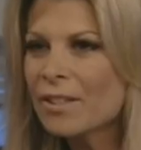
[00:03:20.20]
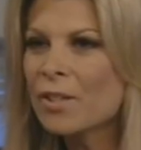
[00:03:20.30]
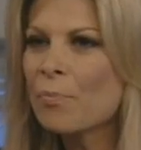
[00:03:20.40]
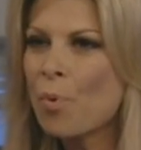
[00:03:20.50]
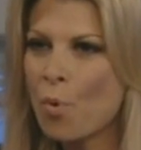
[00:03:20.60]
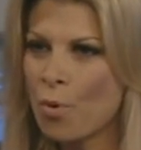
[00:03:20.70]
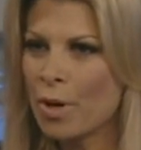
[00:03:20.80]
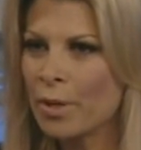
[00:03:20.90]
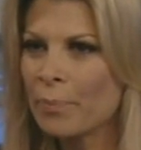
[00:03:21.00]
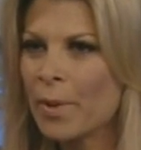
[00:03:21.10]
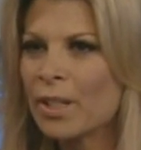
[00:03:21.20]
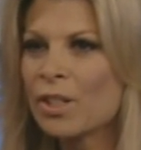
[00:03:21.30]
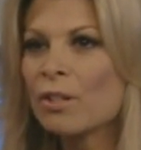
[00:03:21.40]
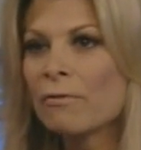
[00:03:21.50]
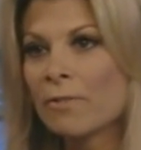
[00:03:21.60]
support, but
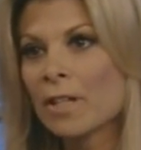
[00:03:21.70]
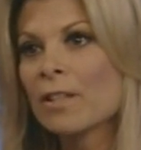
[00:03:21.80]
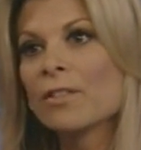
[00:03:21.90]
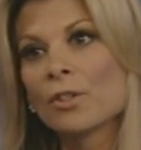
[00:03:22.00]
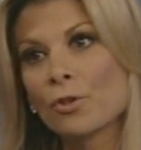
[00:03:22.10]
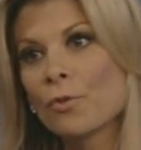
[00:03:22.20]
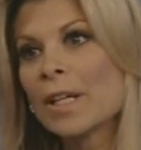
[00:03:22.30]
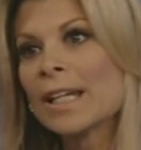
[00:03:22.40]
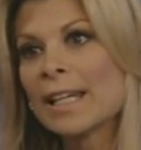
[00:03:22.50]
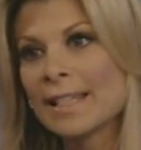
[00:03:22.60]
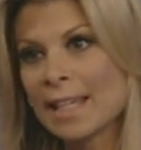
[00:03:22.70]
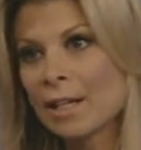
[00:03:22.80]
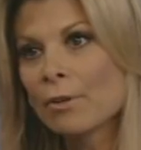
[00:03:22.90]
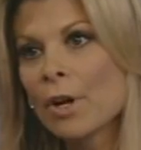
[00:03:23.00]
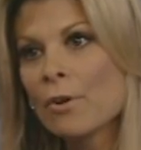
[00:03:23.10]
do you feel that they're treated as
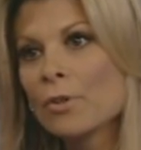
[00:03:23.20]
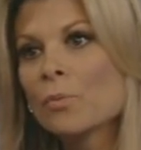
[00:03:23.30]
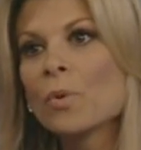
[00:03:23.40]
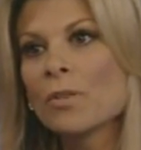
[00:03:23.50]
heroes with